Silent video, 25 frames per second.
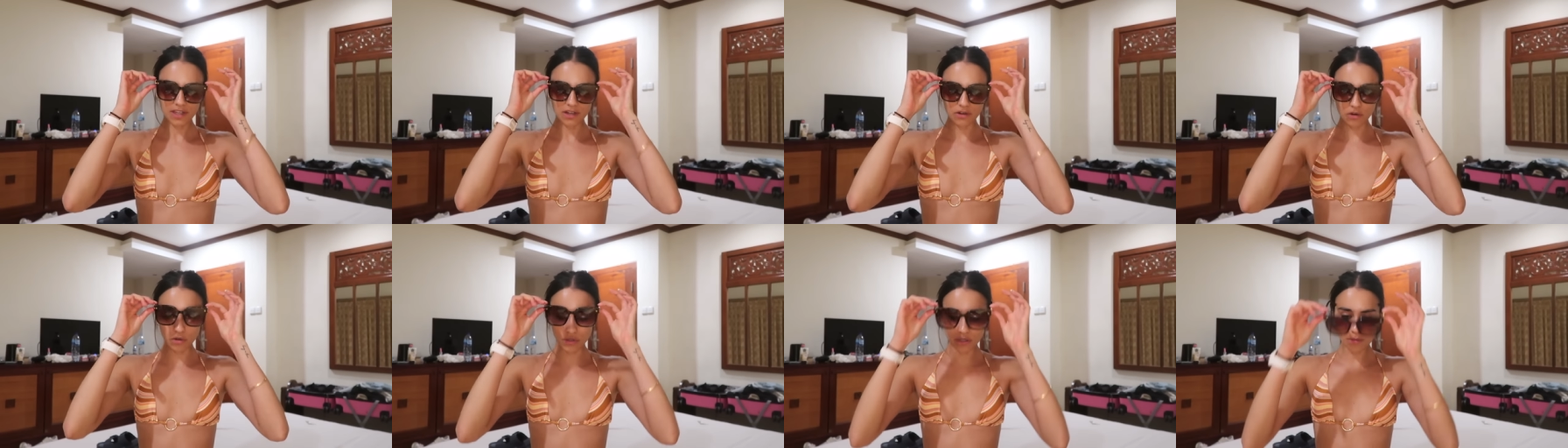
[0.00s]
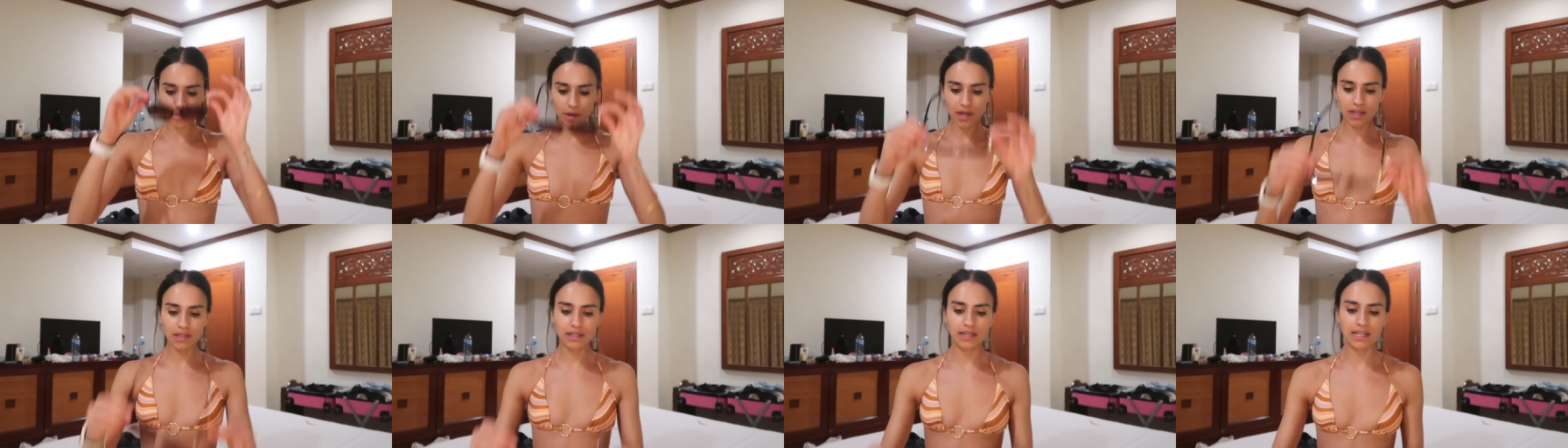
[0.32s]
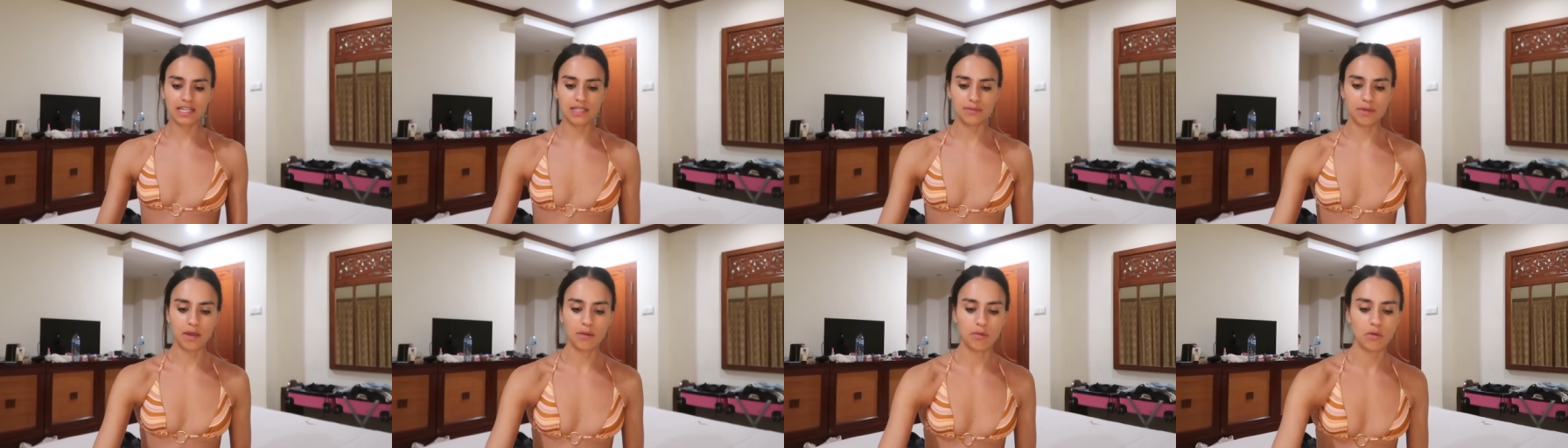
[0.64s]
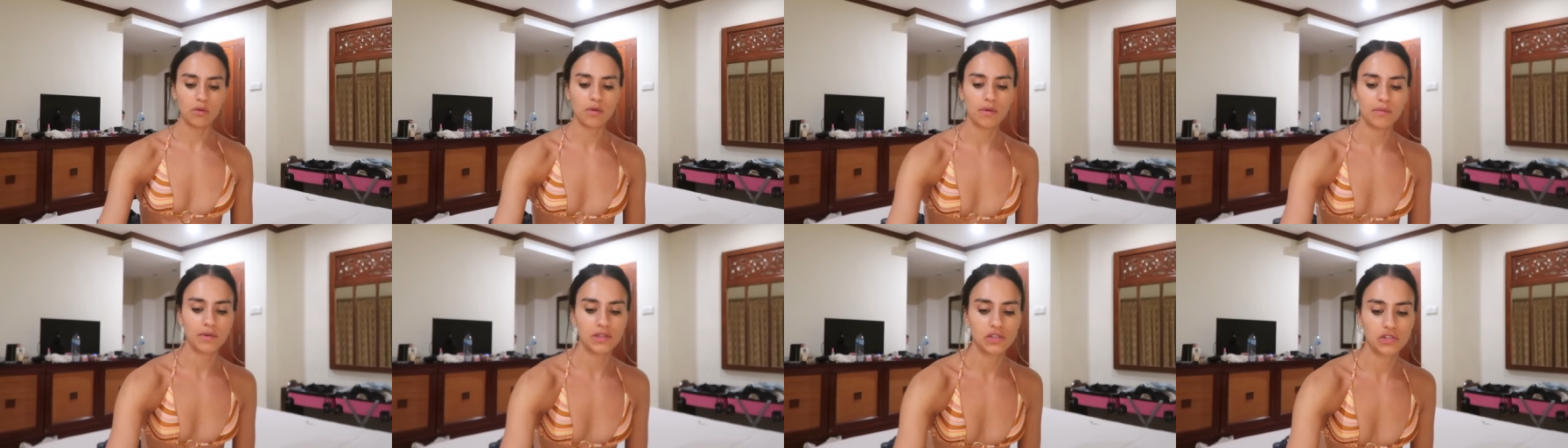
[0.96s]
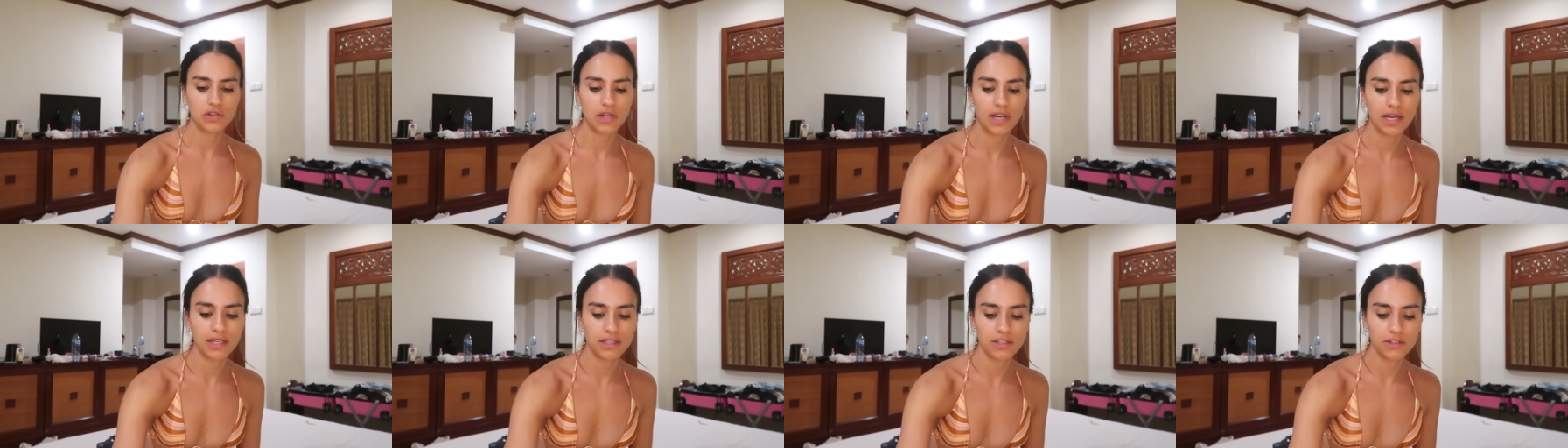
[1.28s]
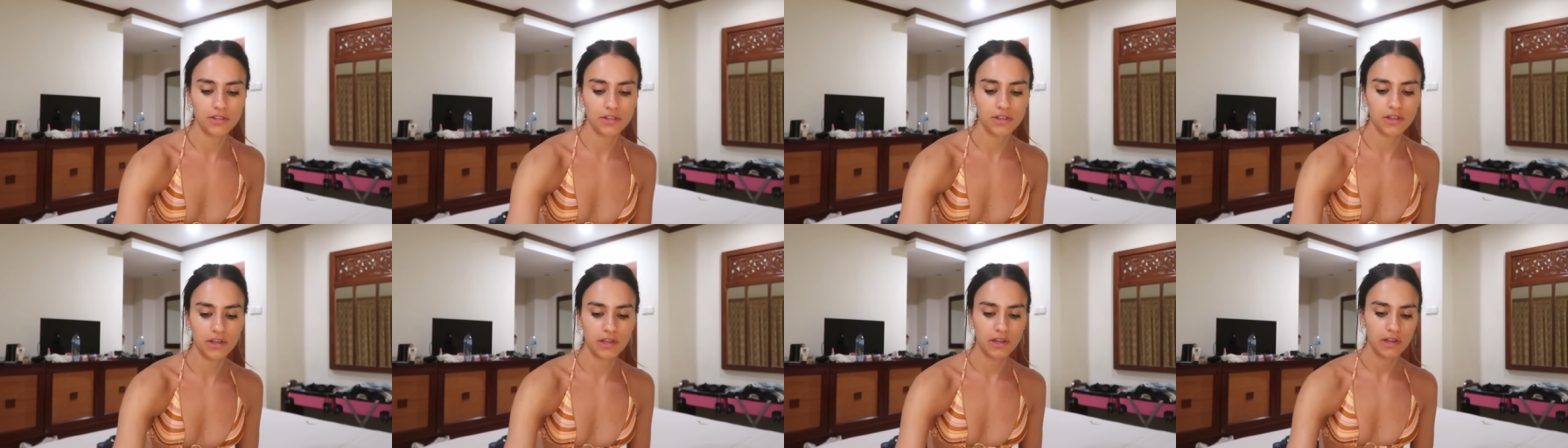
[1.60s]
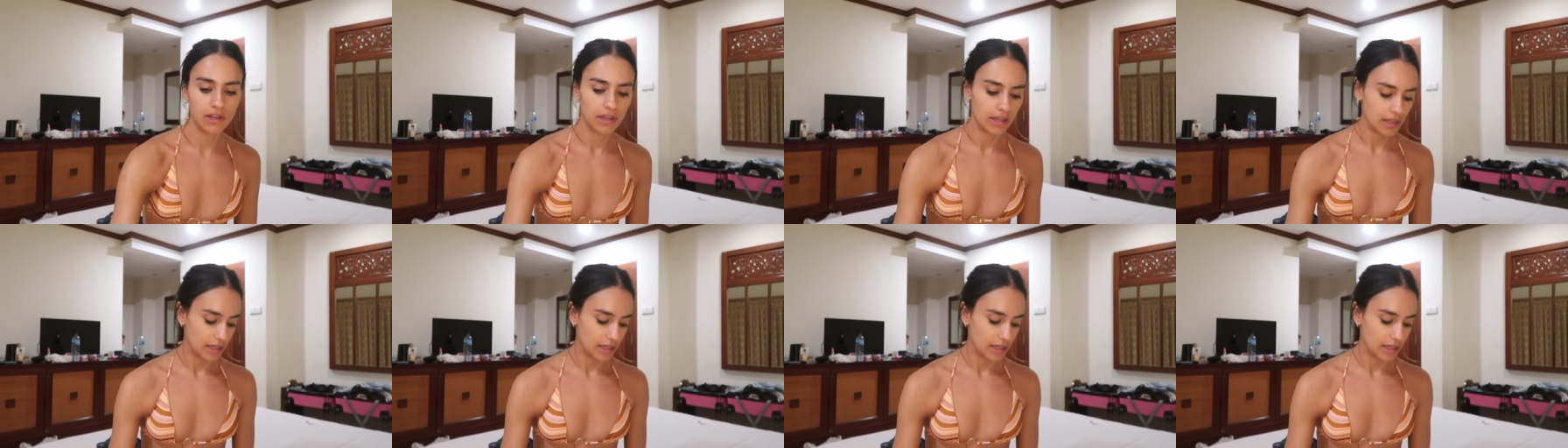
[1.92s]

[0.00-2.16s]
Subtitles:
Not the Balinese people when we try to